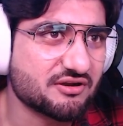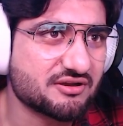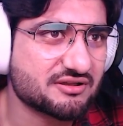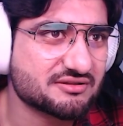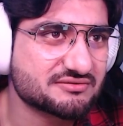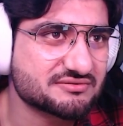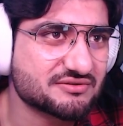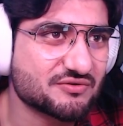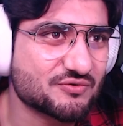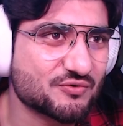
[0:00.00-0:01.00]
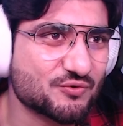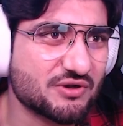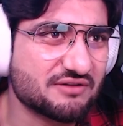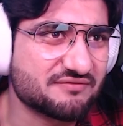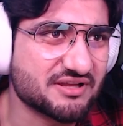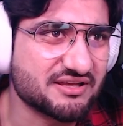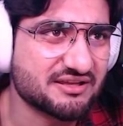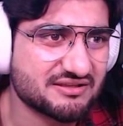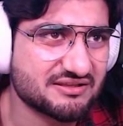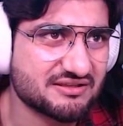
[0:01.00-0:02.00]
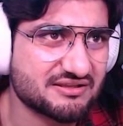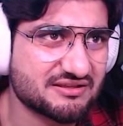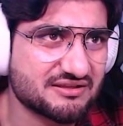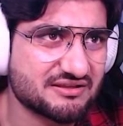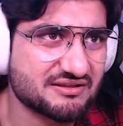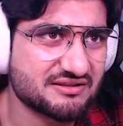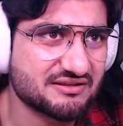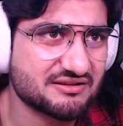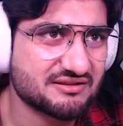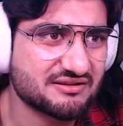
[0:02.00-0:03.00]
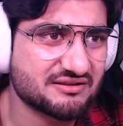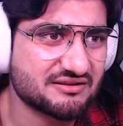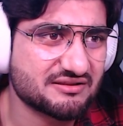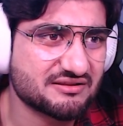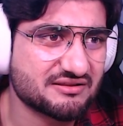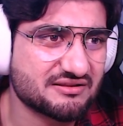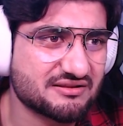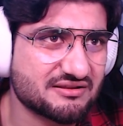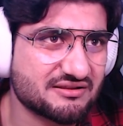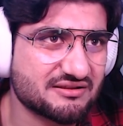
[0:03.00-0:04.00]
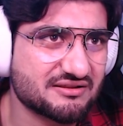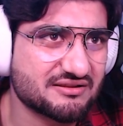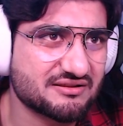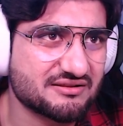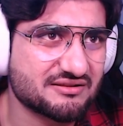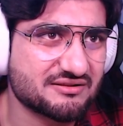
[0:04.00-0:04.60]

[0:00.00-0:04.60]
Oh, lovely. I don't learn. One of my issues.